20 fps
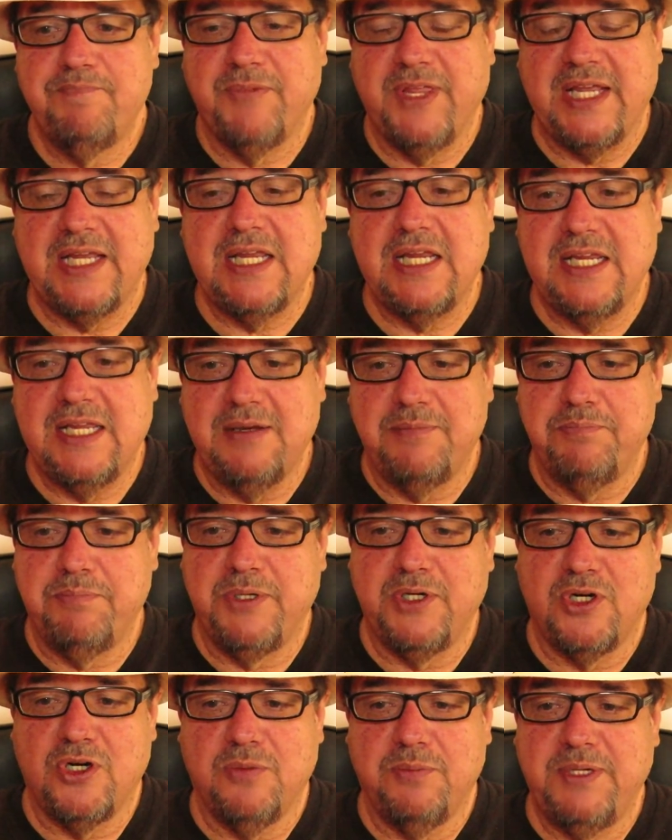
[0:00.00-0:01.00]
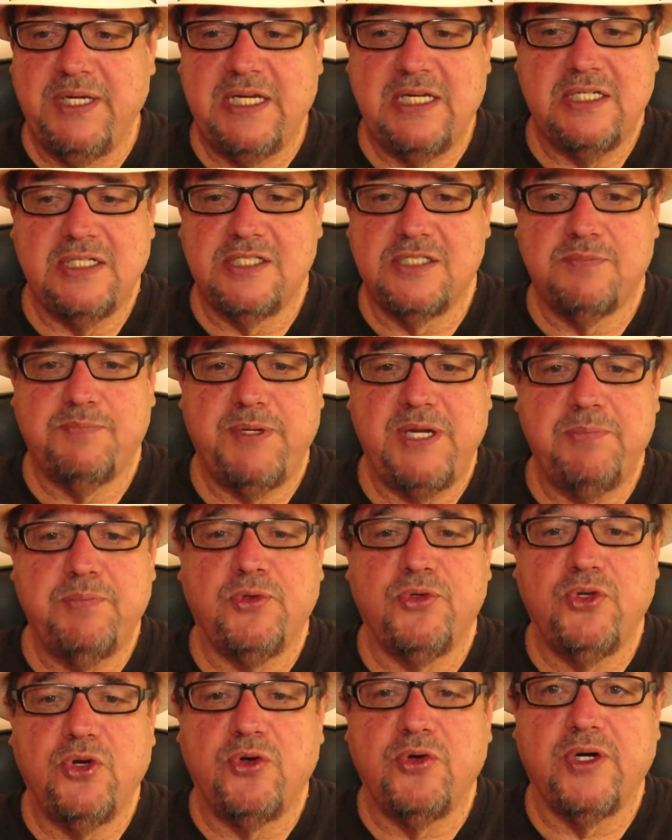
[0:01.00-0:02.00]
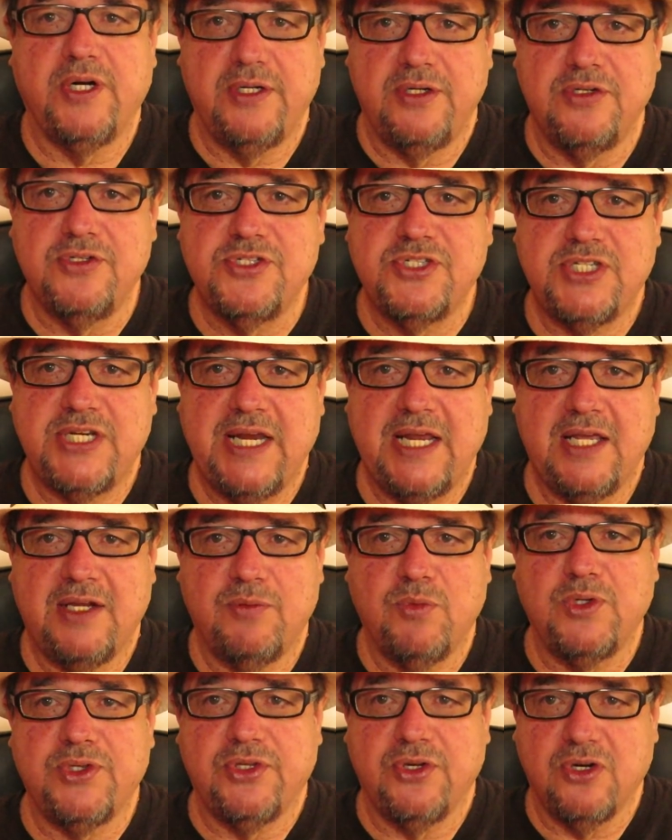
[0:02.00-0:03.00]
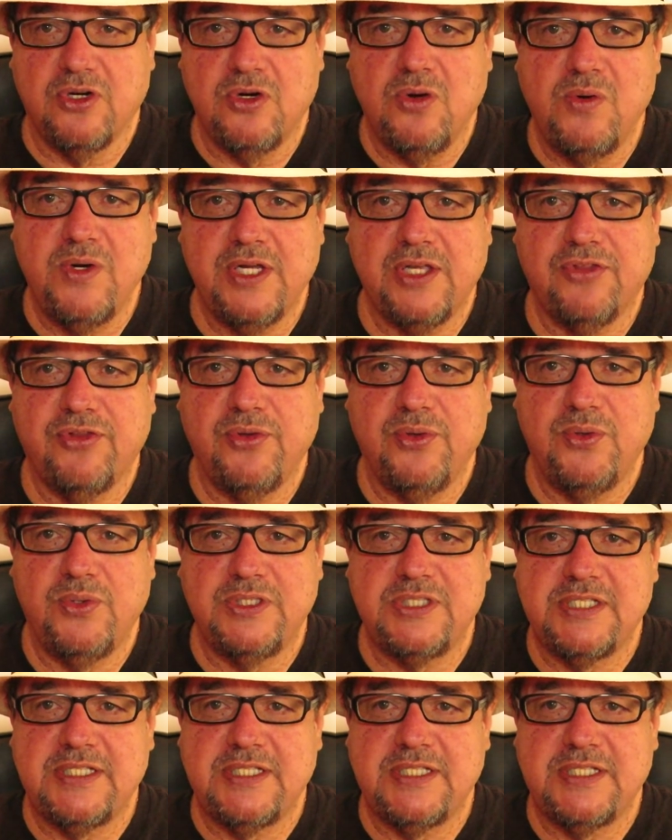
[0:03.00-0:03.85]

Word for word: they can get bitter because people don't understand what they're going through.